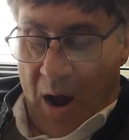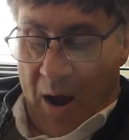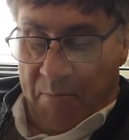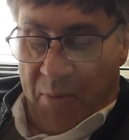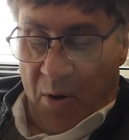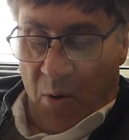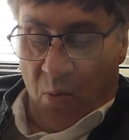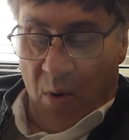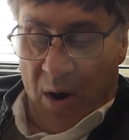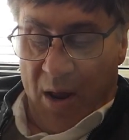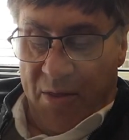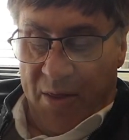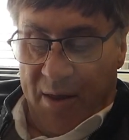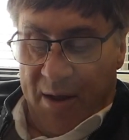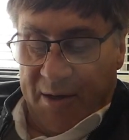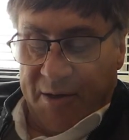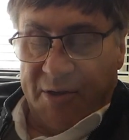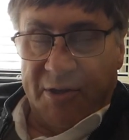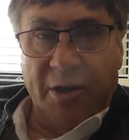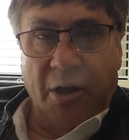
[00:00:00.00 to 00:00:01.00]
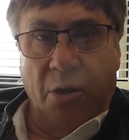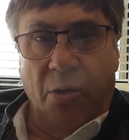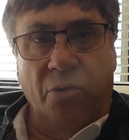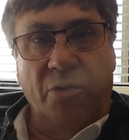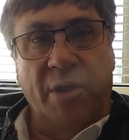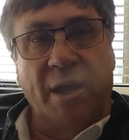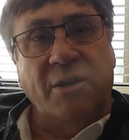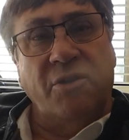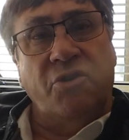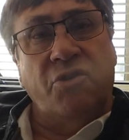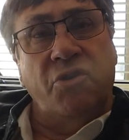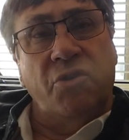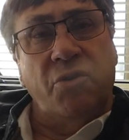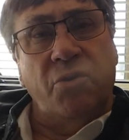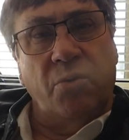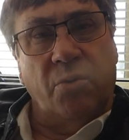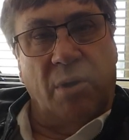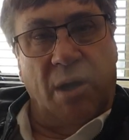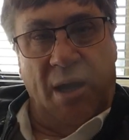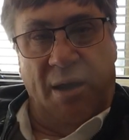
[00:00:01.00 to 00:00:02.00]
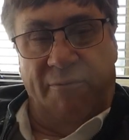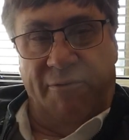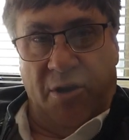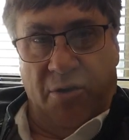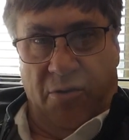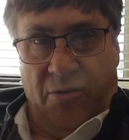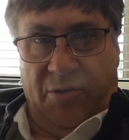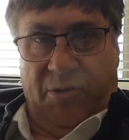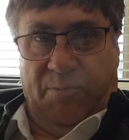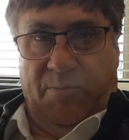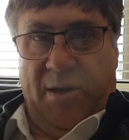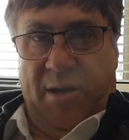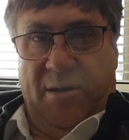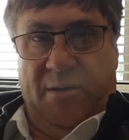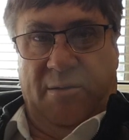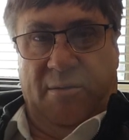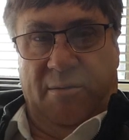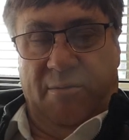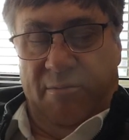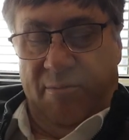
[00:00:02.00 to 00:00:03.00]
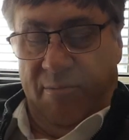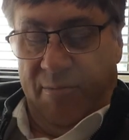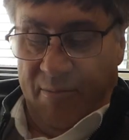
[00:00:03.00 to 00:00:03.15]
but when they're sold, they do have a cost base,